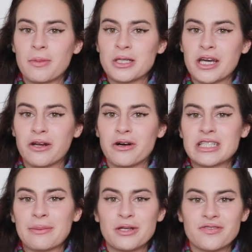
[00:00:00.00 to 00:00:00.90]
to my channel because
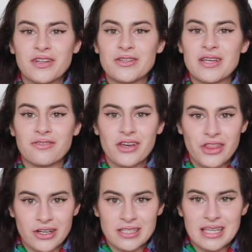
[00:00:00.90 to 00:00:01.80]
I post videos every
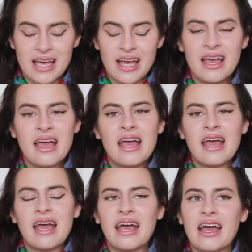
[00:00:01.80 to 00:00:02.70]
Thursday.
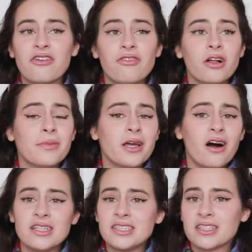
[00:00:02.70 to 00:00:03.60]
And follow me
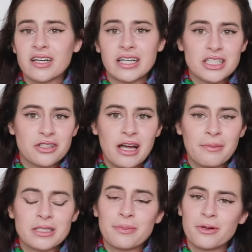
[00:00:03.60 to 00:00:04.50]
on TikTok and Instagram
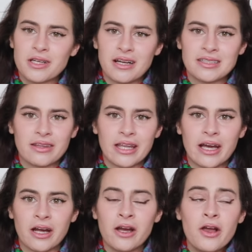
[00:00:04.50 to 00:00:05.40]
because I post content
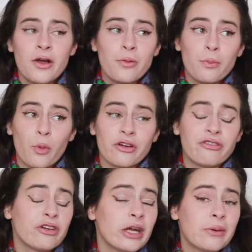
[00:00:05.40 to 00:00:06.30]
there more
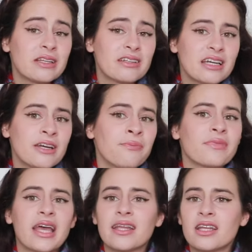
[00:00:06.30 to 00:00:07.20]
frequently.
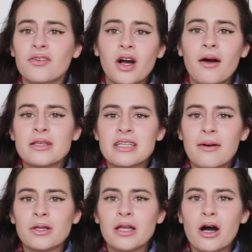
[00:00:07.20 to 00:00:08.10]
And leave a comment down
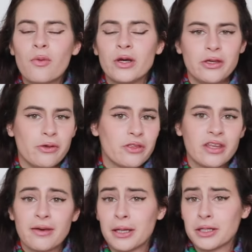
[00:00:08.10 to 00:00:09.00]
below what you
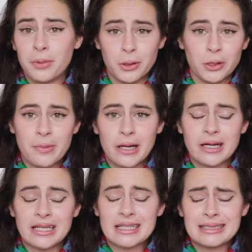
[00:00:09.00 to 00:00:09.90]
think about the polo
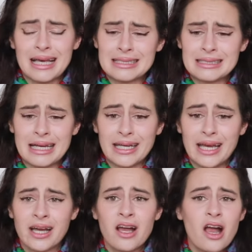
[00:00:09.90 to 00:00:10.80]
bear
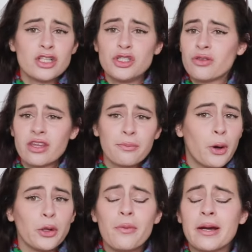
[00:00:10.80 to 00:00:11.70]
aesthetic. Do you think
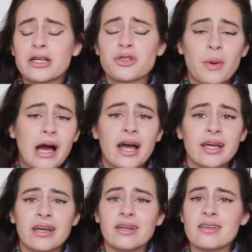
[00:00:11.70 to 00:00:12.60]
polo bear
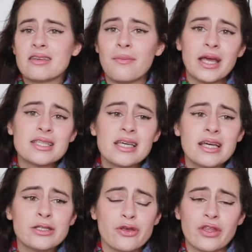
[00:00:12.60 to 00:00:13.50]
swag is
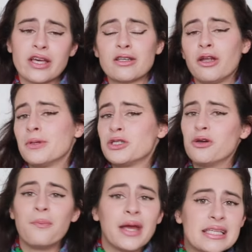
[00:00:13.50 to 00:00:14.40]
amazing? Do you think it's a little bit too
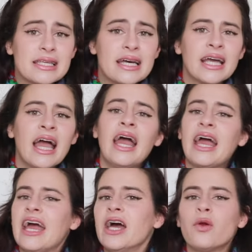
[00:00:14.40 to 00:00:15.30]
basic?
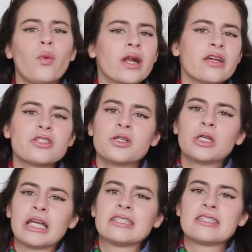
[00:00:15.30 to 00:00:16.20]
And what else you'd
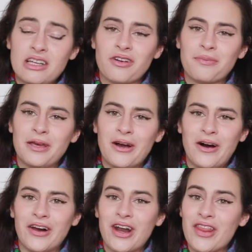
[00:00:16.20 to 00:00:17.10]
like to see from me
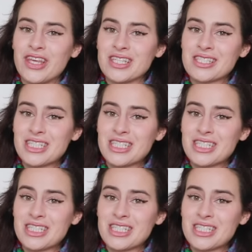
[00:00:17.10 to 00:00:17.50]
on this